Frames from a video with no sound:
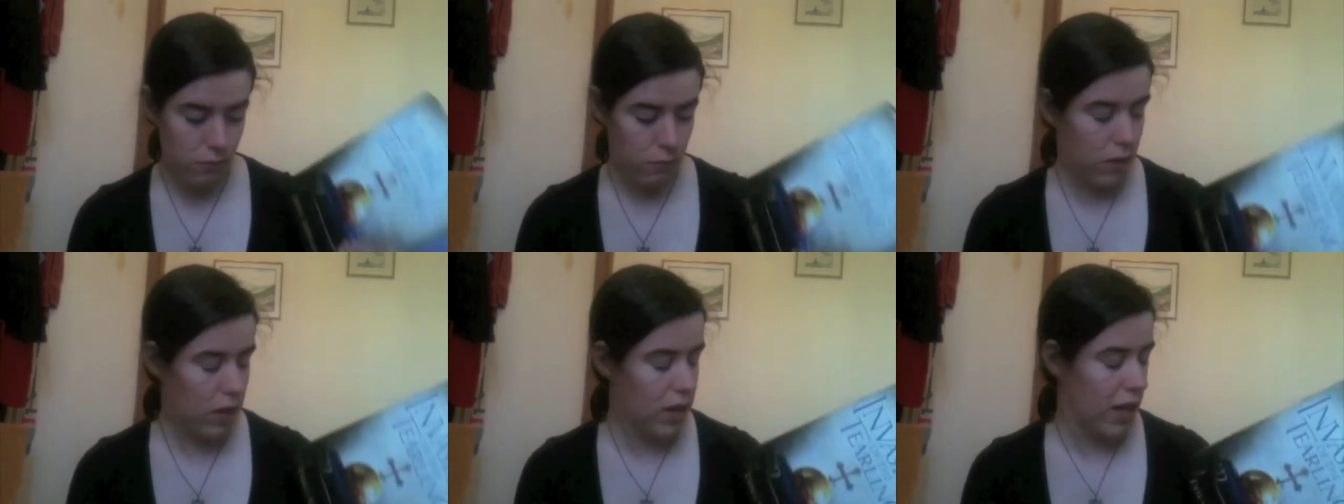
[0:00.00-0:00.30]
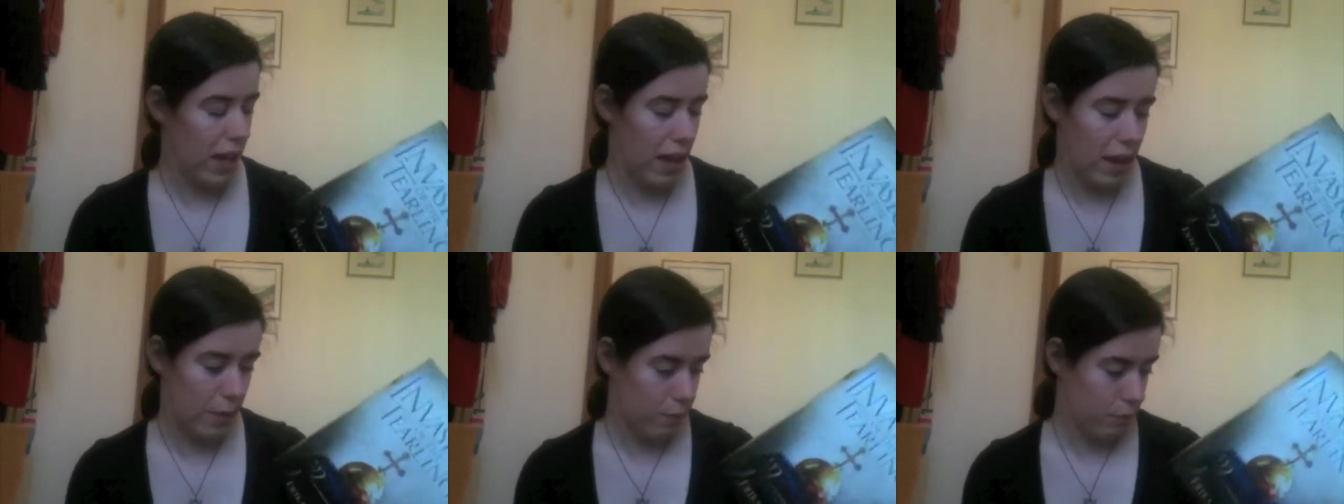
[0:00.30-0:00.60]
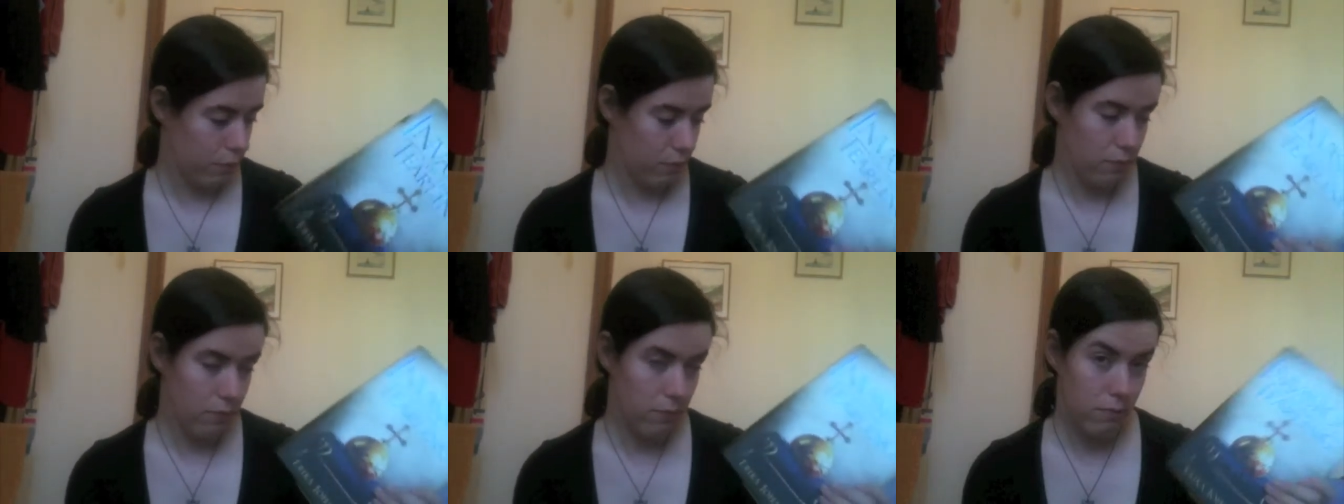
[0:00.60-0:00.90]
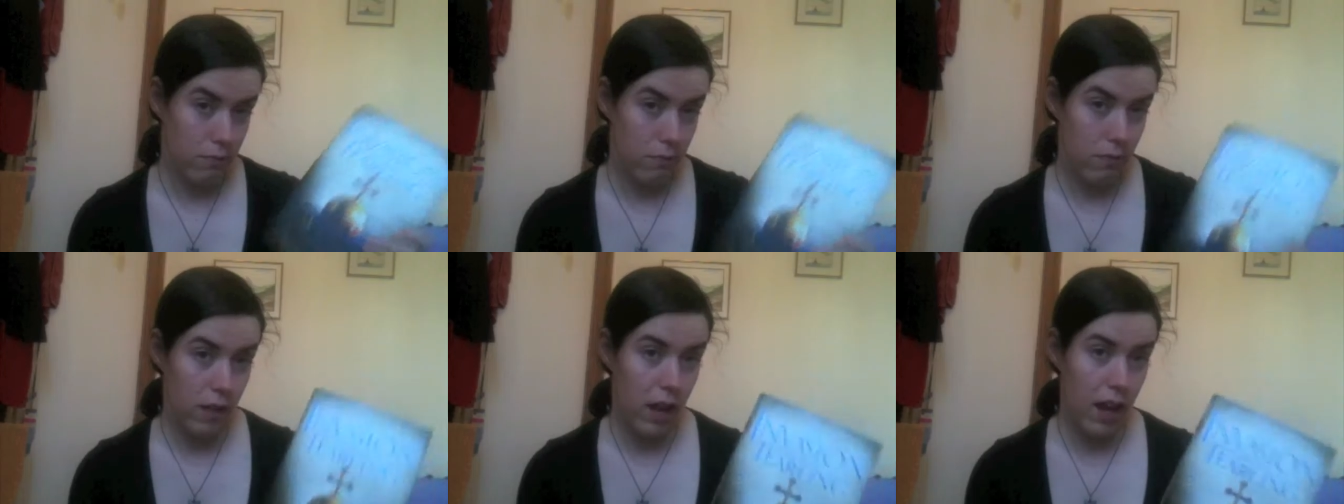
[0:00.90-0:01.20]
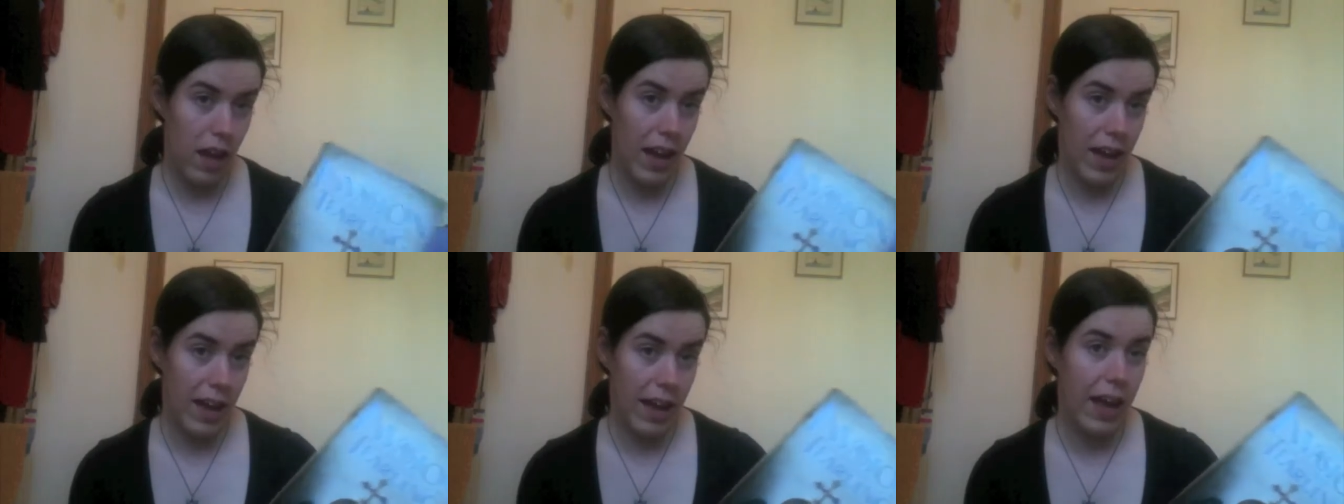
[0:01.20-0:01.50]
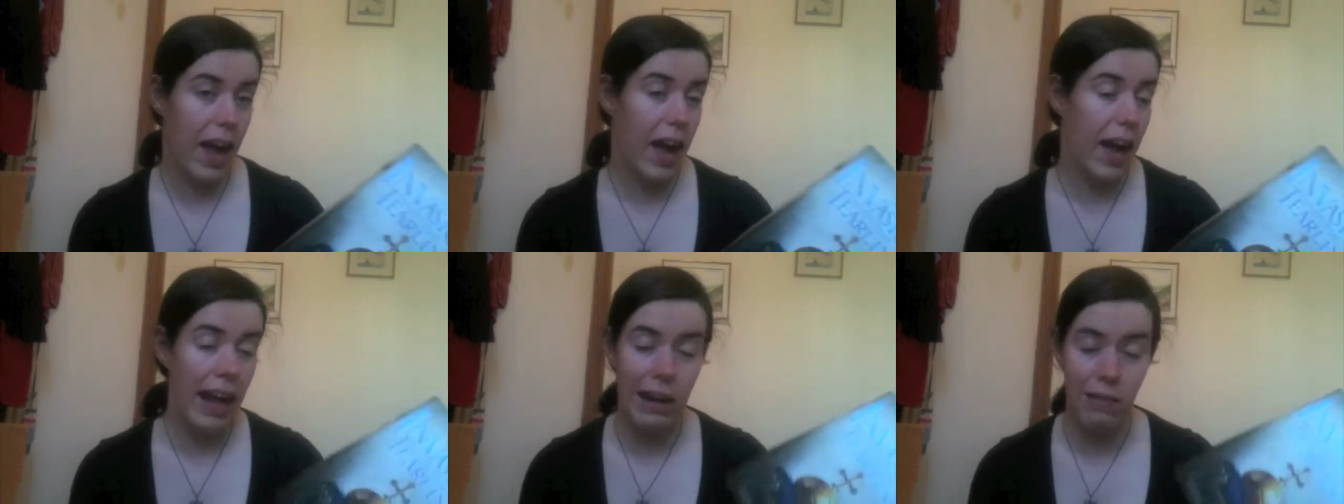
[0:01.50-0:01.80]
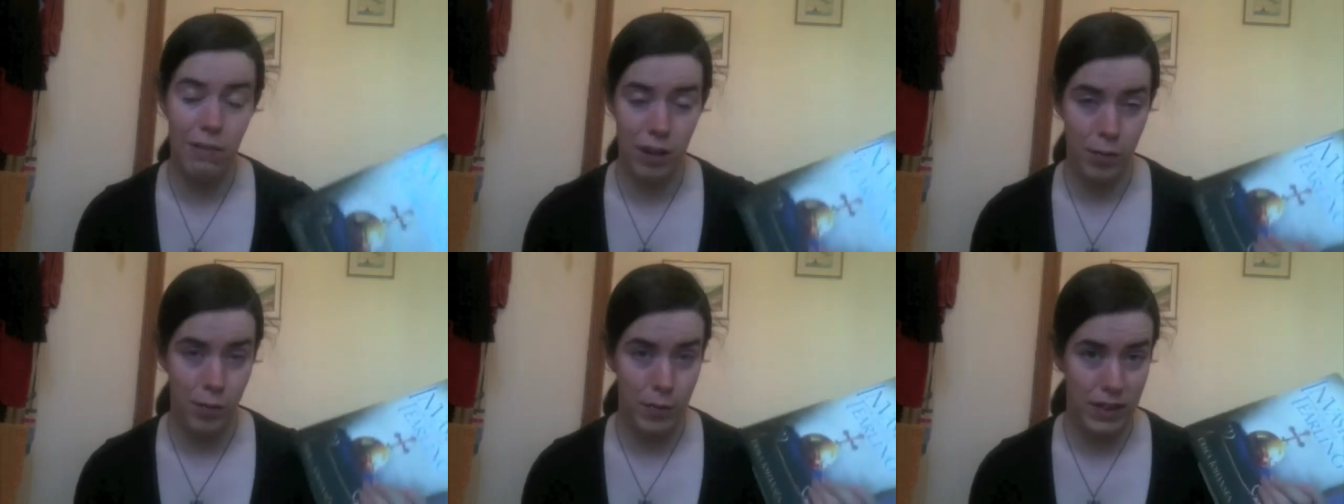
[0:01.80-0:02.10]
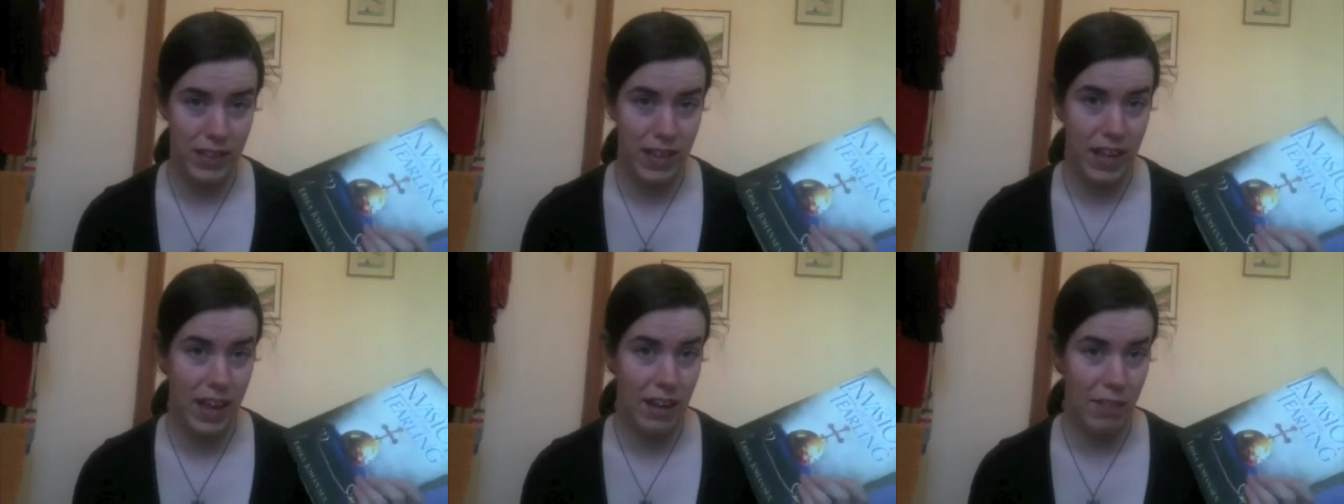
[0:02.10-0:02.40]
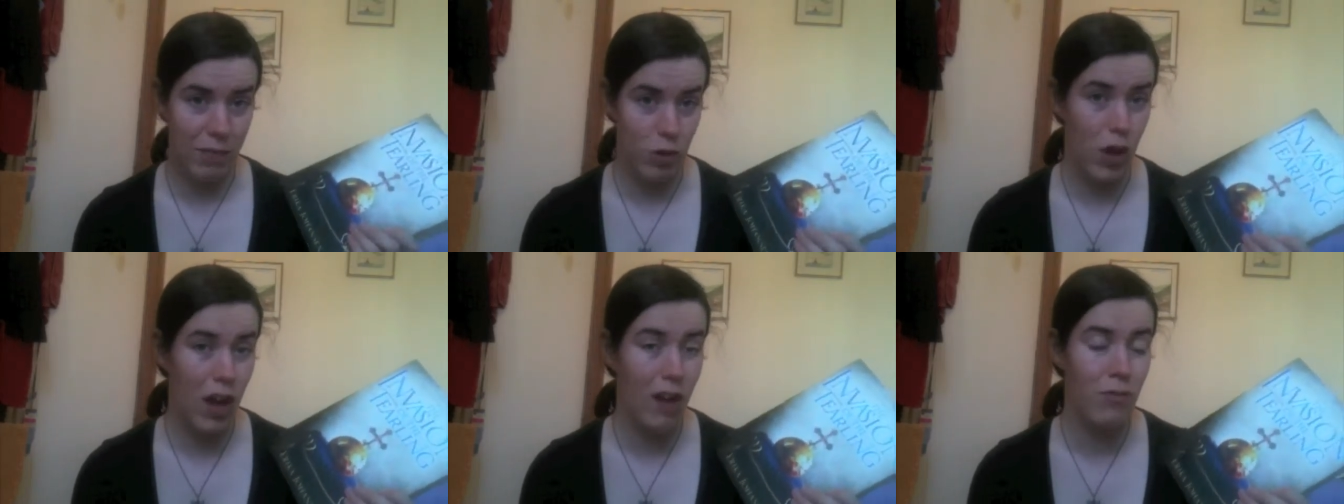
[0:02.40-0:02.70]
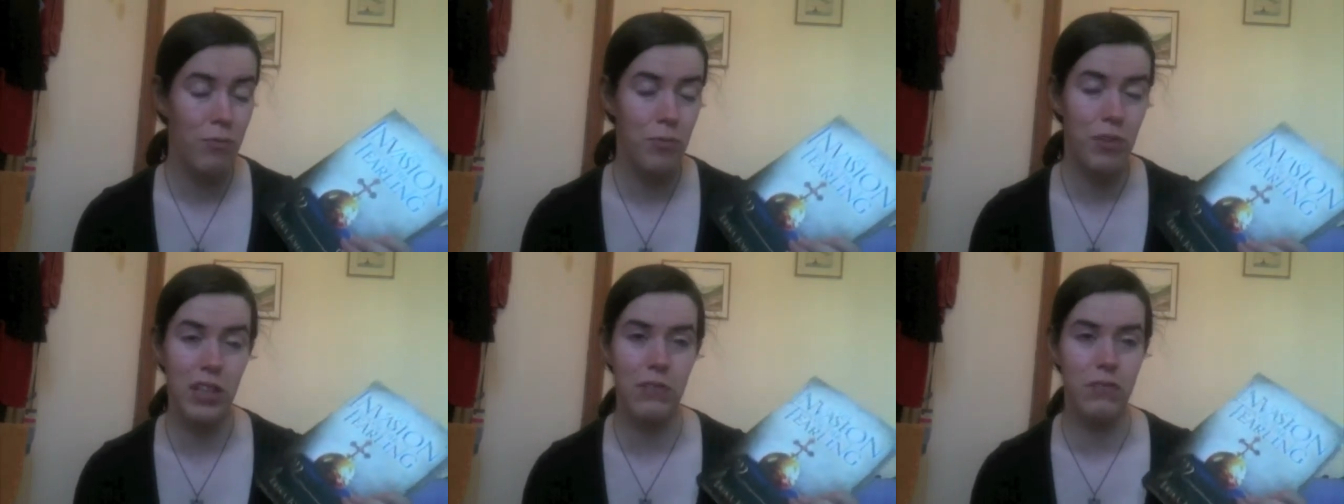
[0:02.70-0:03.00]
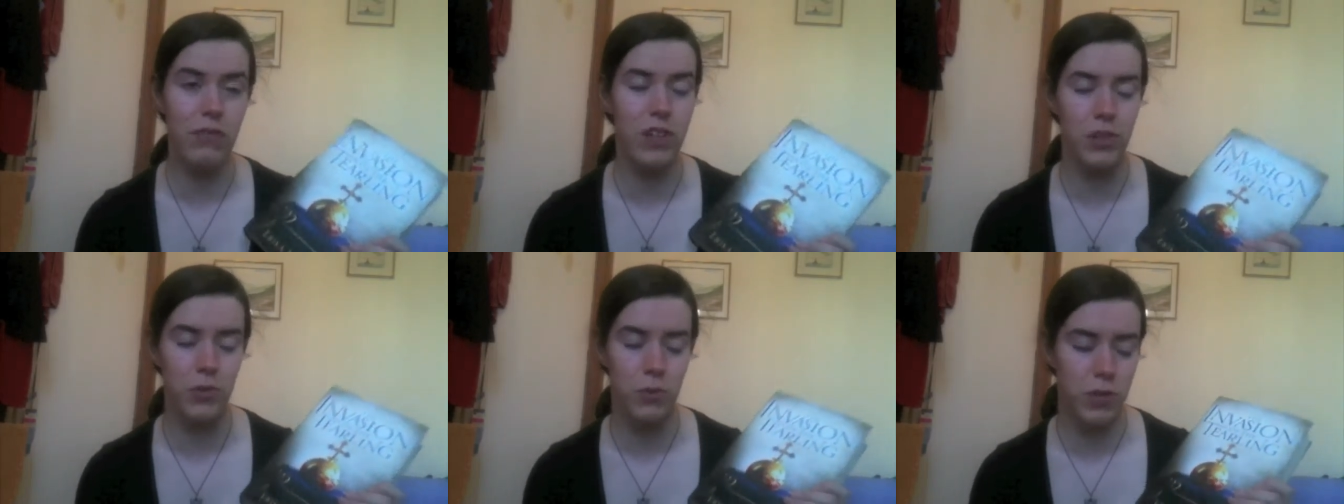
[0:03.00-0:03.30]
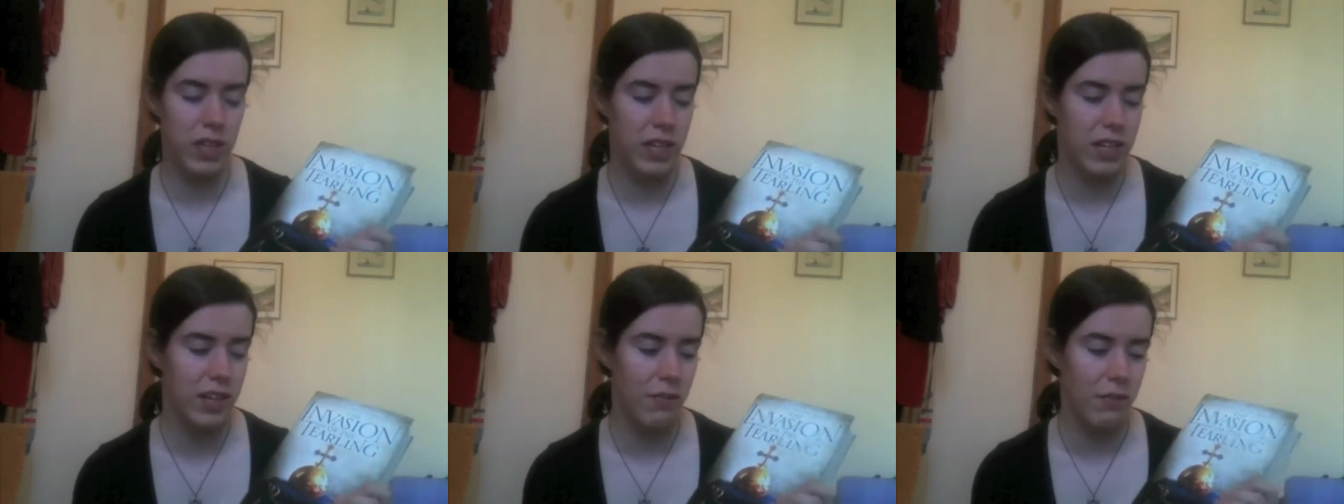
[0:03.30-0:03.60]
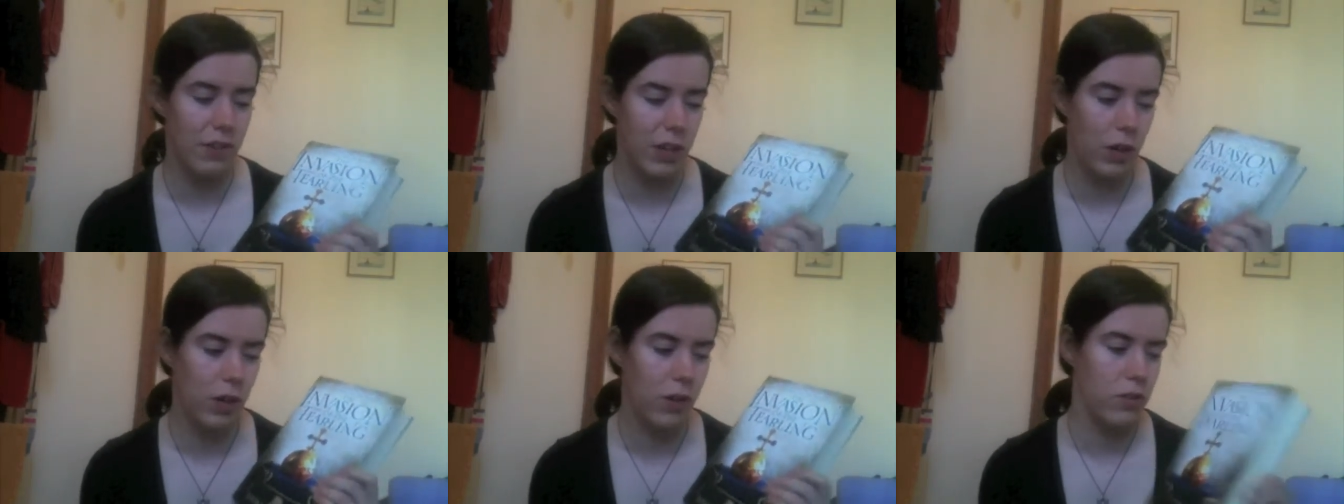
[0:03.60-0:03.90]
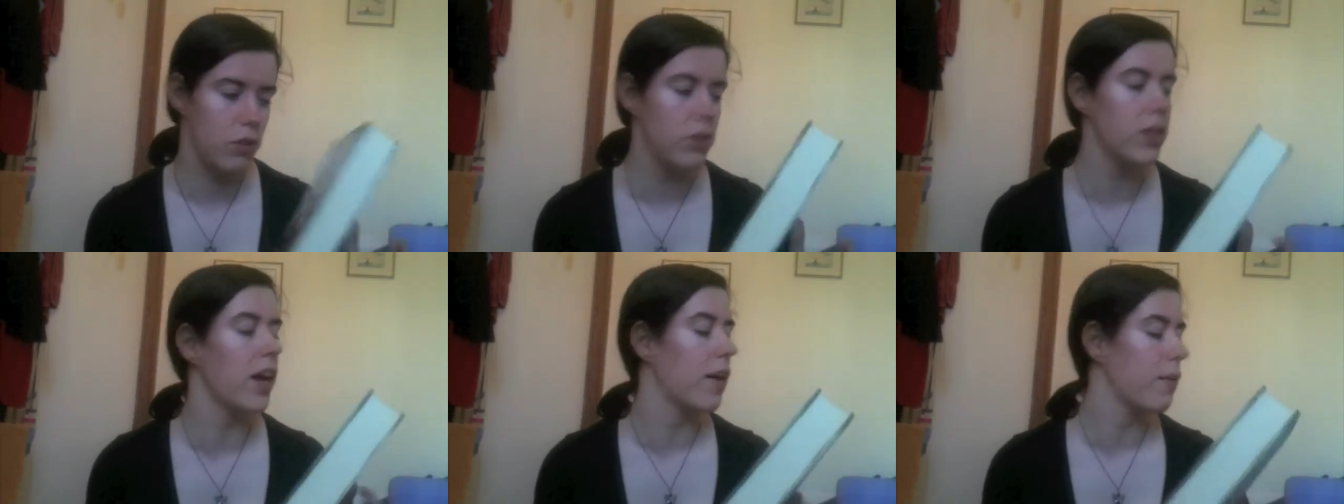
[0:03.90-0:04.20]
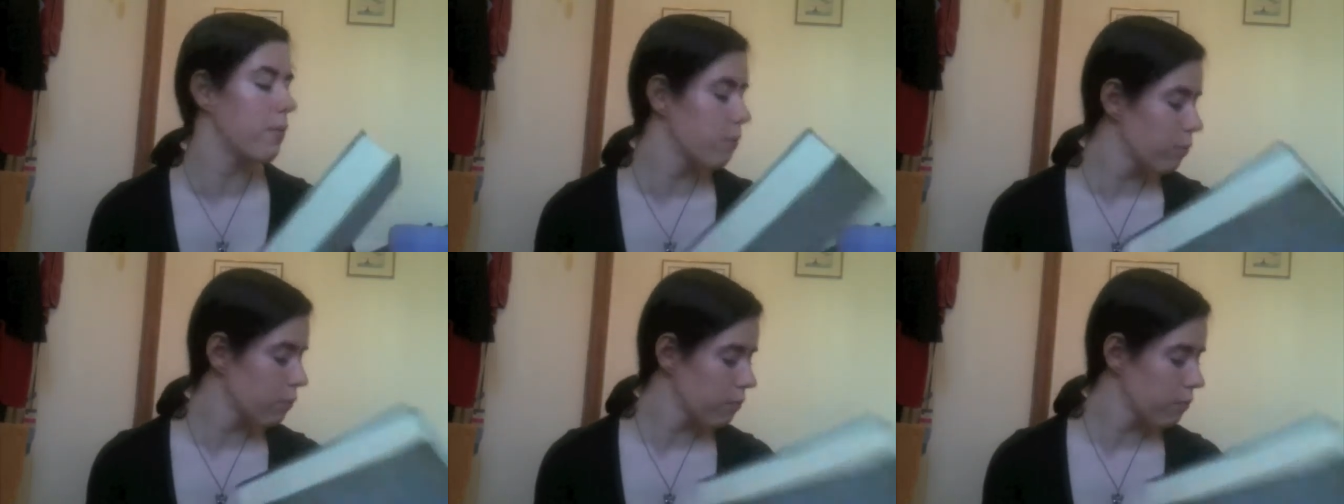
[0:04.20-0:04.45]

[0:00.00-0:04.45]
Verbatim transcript: Yeah, I highly recommend that. If you haven't read the first one yet, definitely go out and do that.